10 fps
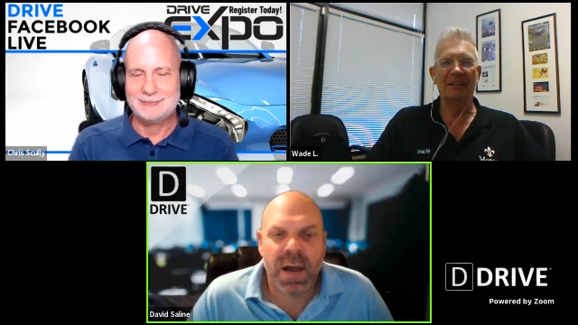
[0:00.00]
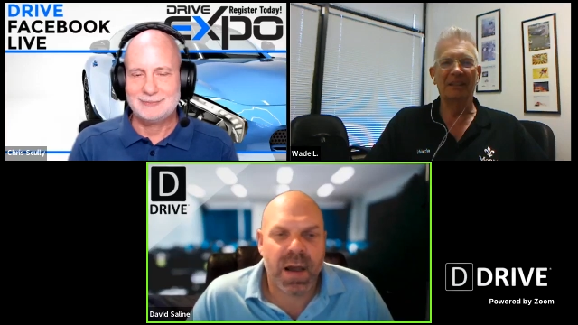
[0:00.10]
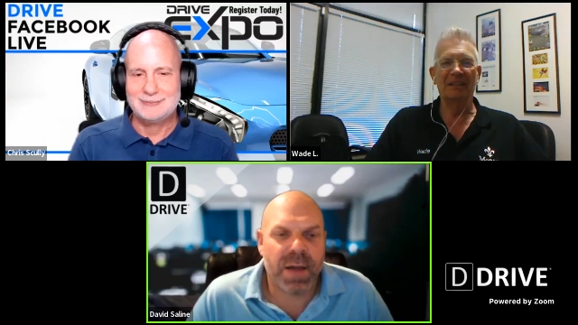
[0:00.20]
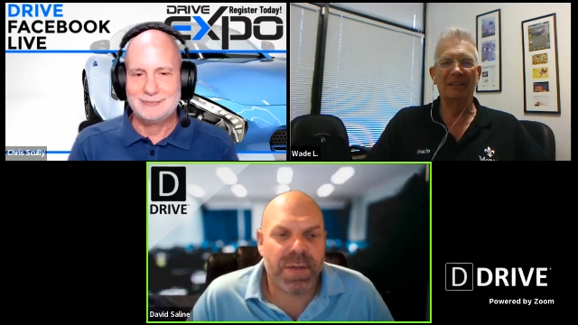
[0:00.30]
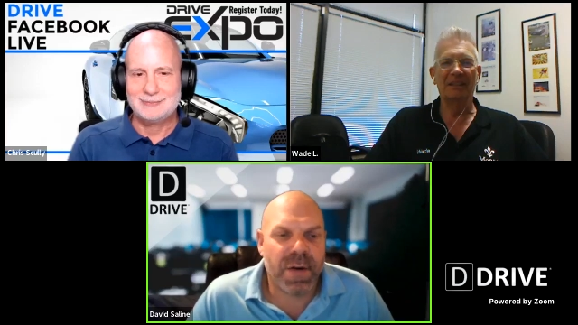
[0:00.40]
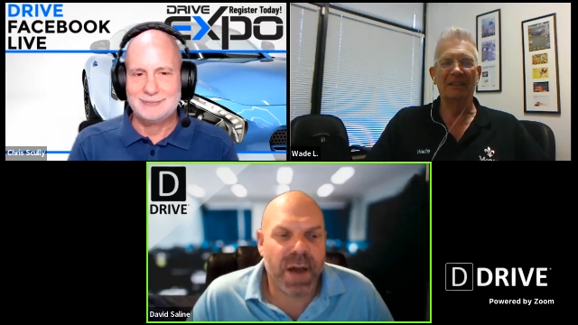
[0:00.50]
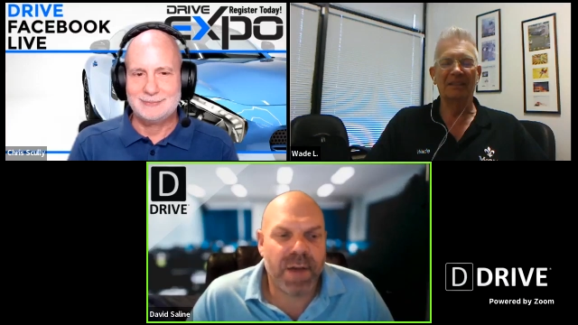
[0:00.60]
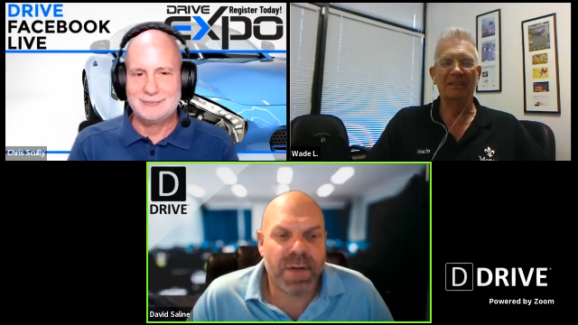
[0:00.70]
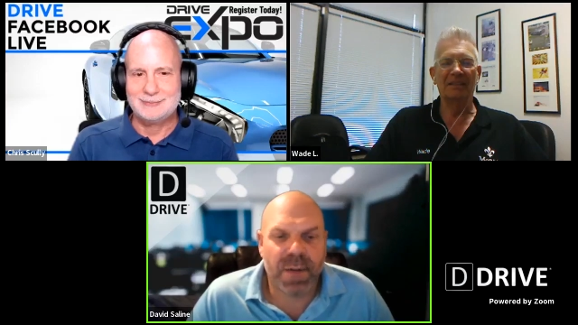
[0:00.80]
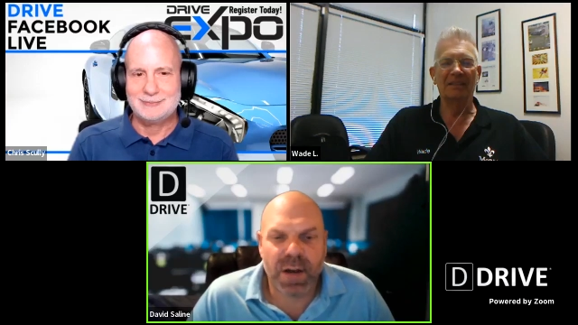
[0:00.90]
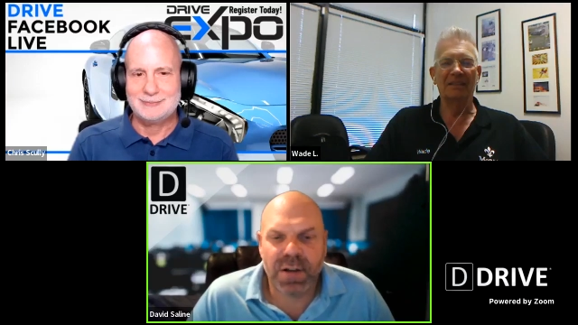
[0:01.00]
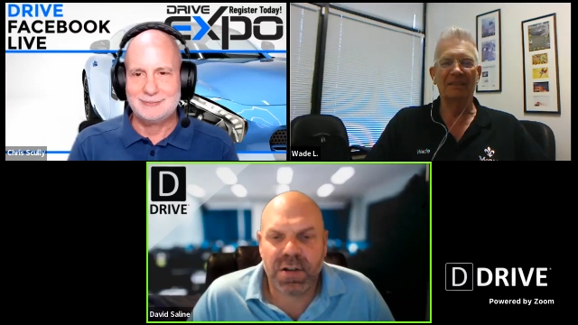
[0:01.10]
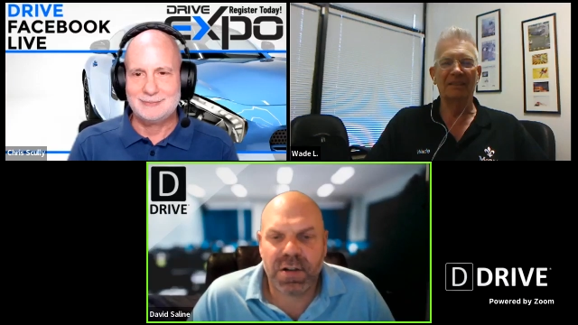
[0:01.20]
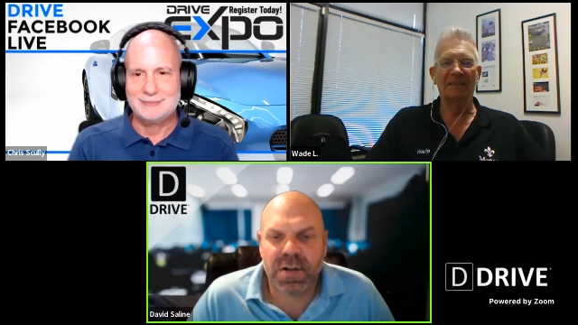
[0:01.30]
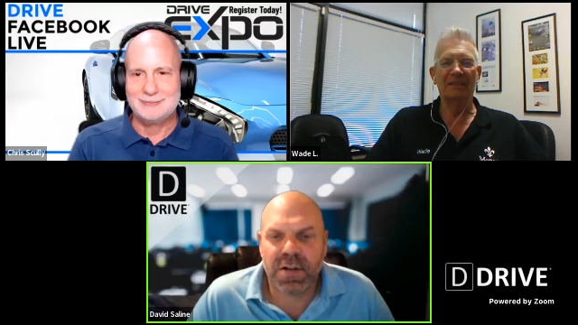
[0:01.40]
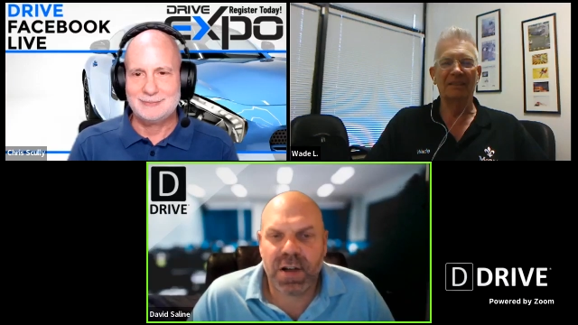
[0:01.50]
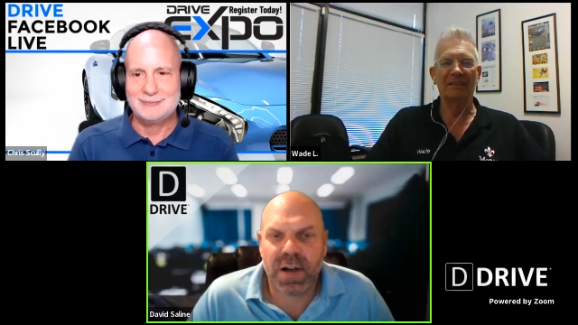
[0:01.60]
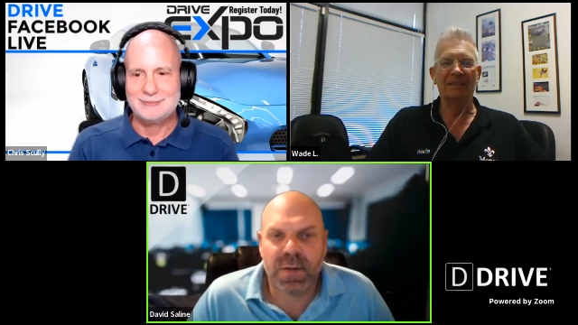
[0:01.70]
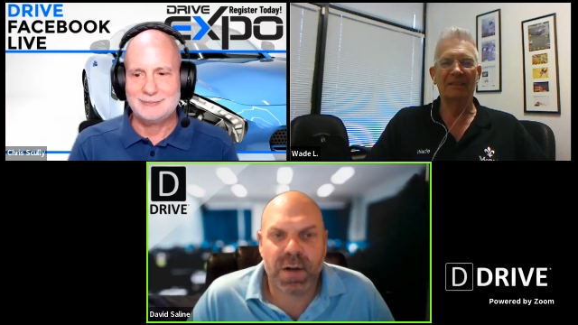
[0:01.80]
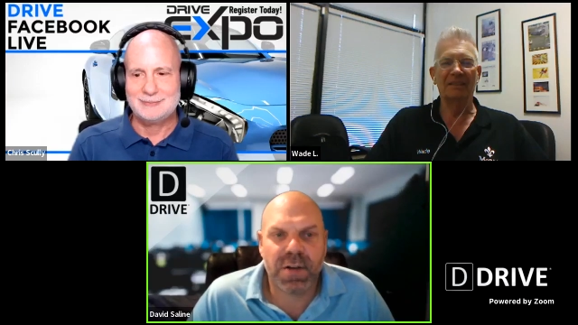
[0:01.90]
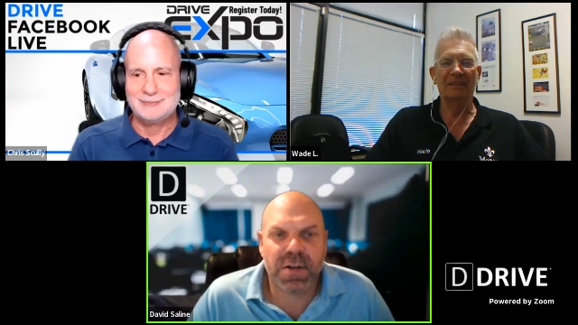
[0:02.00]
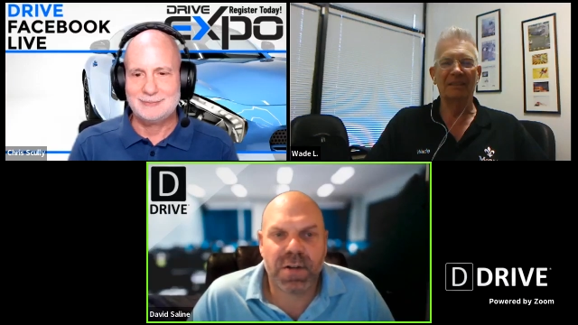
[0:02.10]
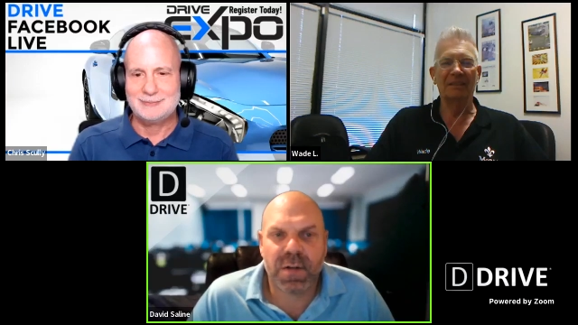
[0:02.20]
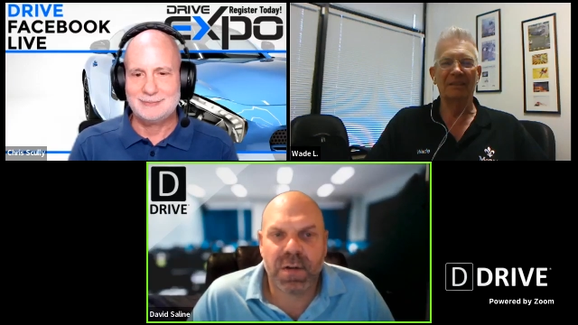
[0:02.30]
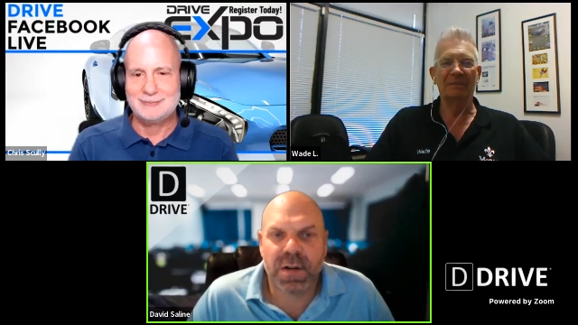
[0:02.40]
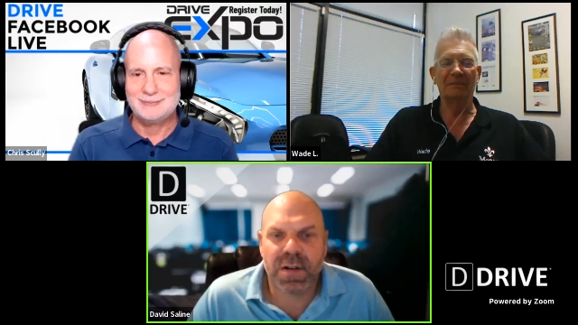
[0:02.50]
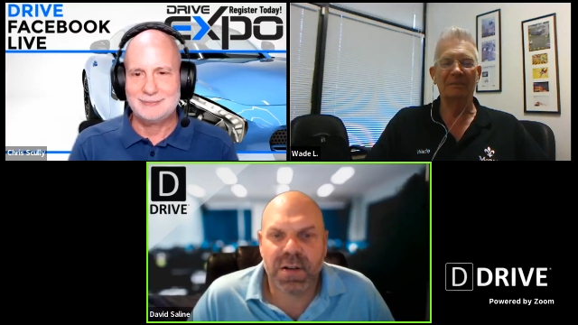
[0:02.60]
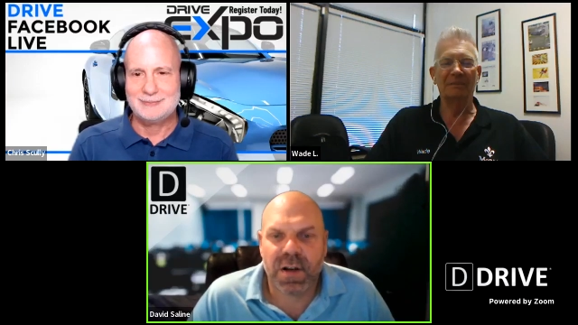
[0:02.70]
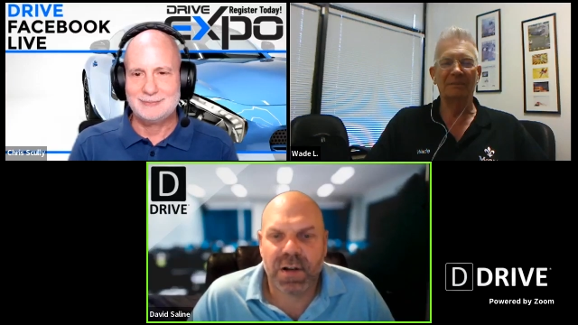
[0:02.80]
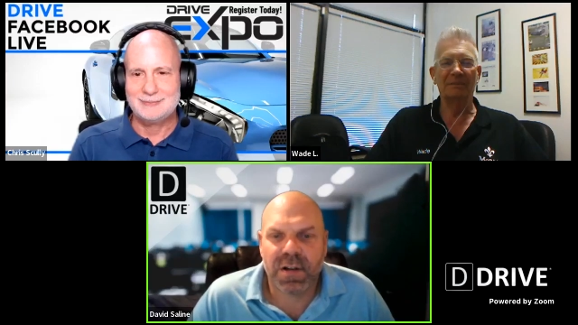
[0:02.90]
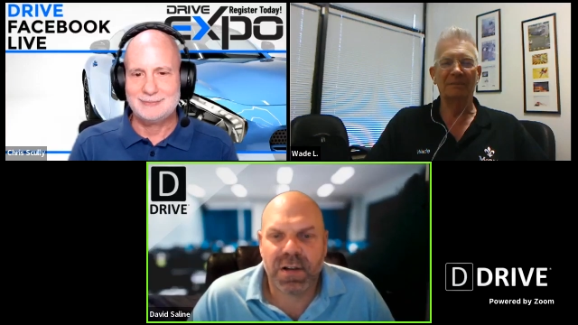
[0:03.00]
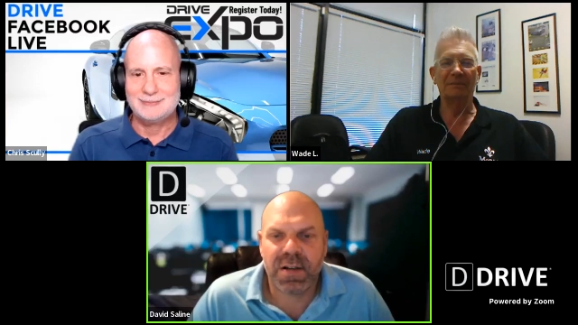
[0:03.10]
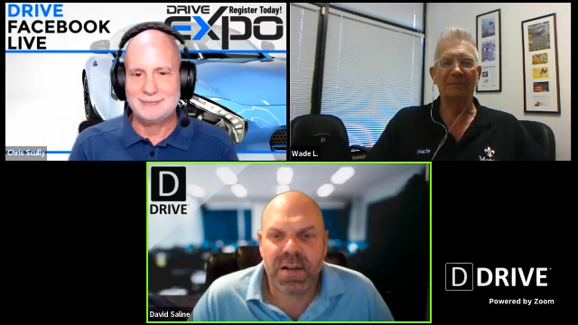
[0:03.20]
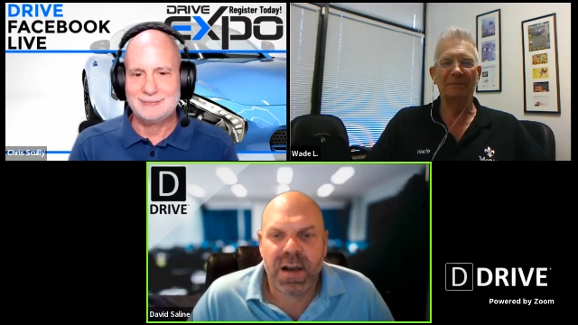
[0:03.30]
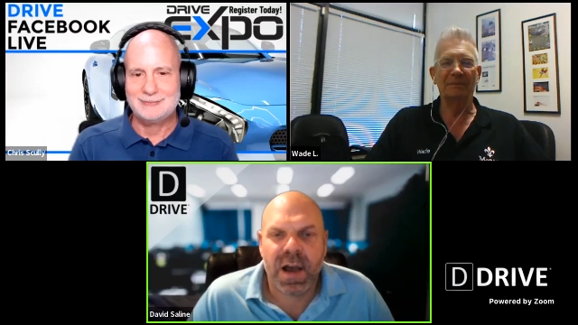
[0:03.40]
Speaker 1: if you haven't registered yet, register with your consultant.